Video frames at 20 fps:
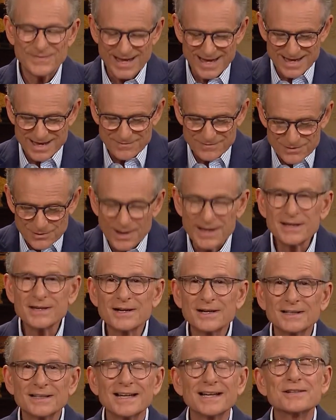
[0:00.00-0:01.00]
I have quite a
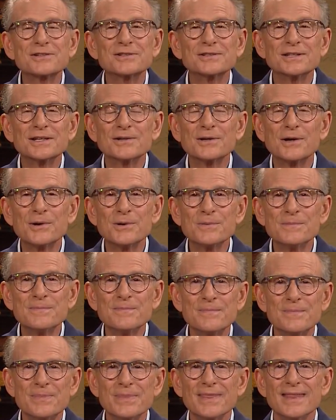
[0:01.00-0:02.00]
collection at home,
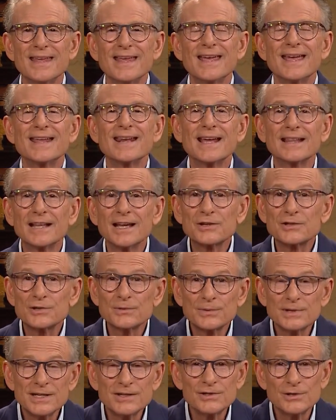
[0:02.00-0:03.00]
and I'd like to
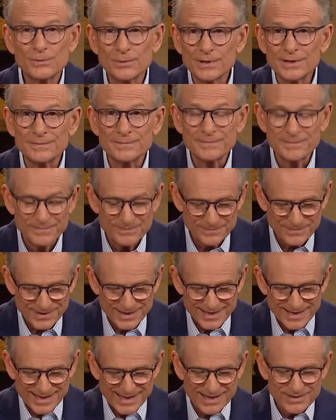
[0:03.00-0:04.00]
read you one.
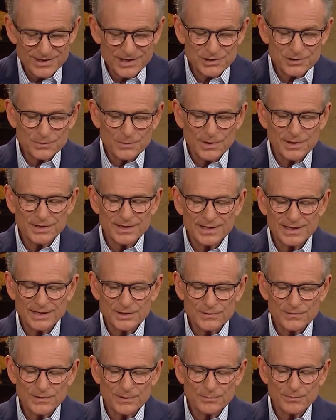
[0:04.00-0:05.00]
And this one
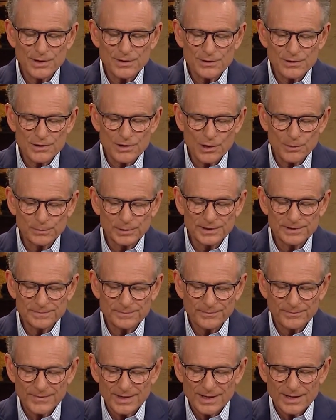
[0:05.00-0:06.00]
is from Brother
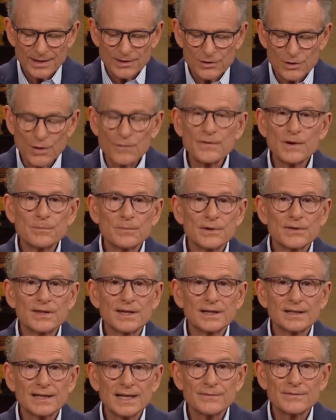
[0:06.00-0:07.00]
Copeland, November the
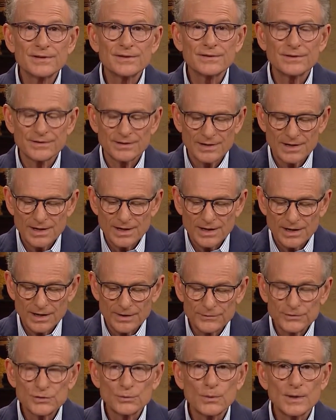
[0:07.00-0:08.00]
11th
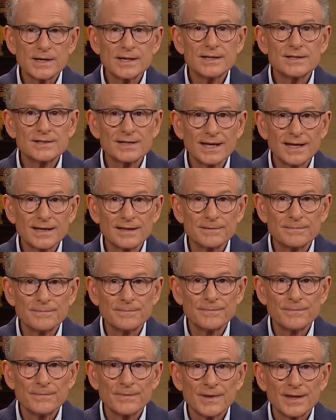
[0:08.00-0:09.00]
of 2010.
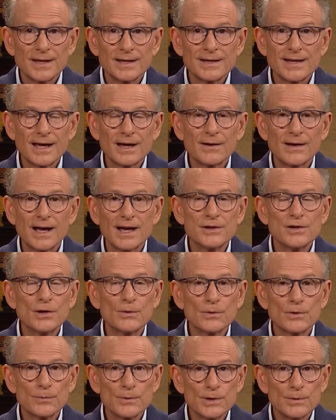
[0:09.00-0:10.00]
Now, I know
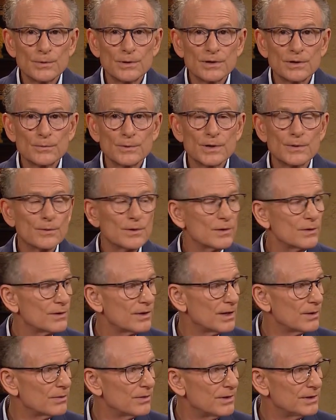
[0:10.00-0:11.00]
where we were. We were in
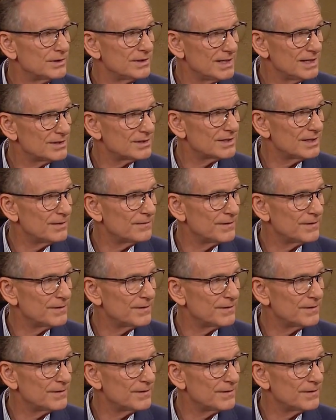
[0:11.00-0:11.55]
the D.C.